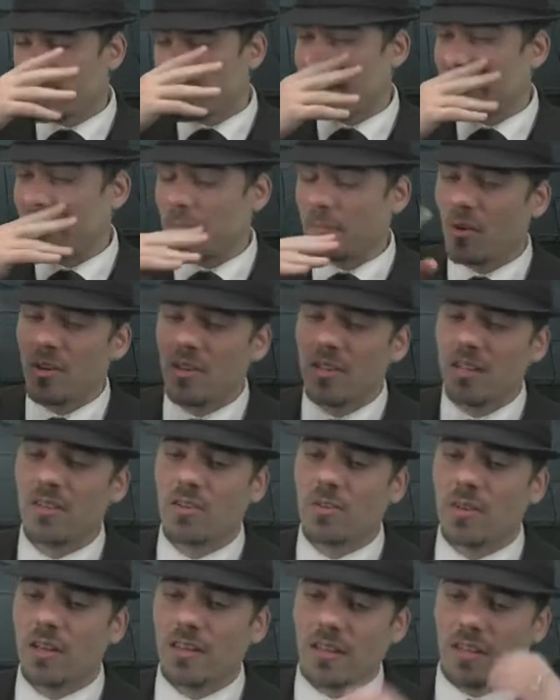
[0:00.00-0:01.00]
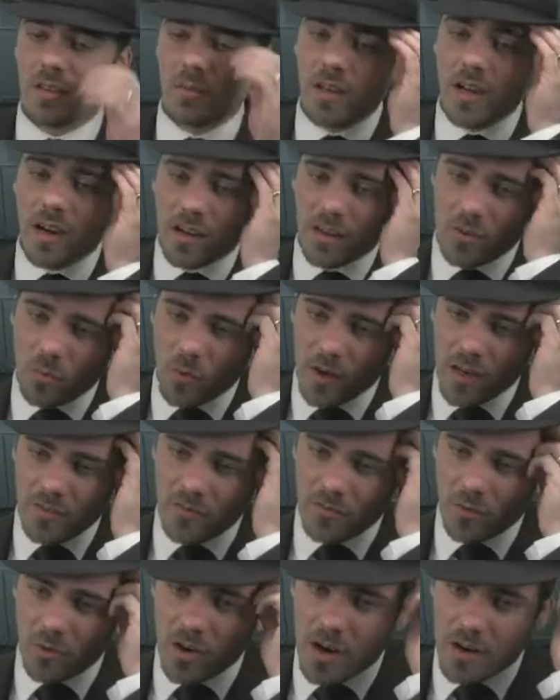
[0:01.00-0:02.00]
Since our opponent didn't do anything, we are going to
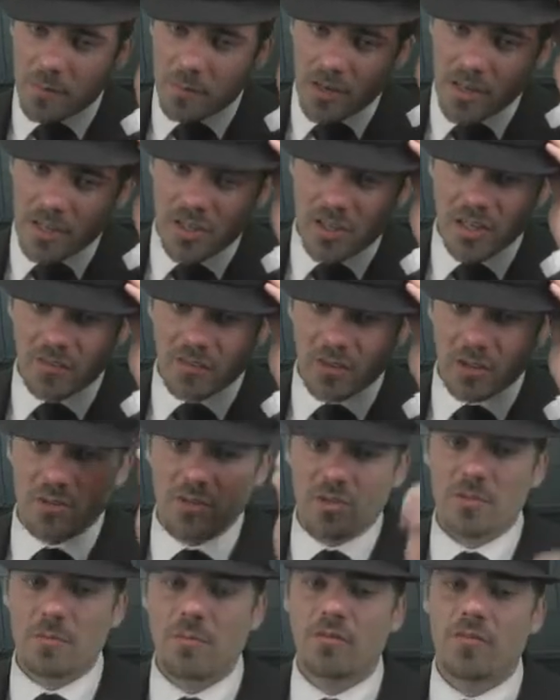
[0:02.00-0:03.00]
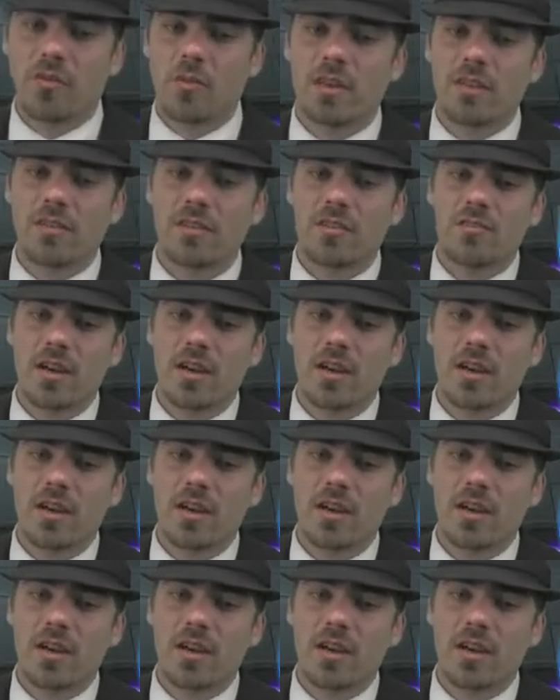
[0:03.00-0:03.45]
wait for our Branching Evolution before we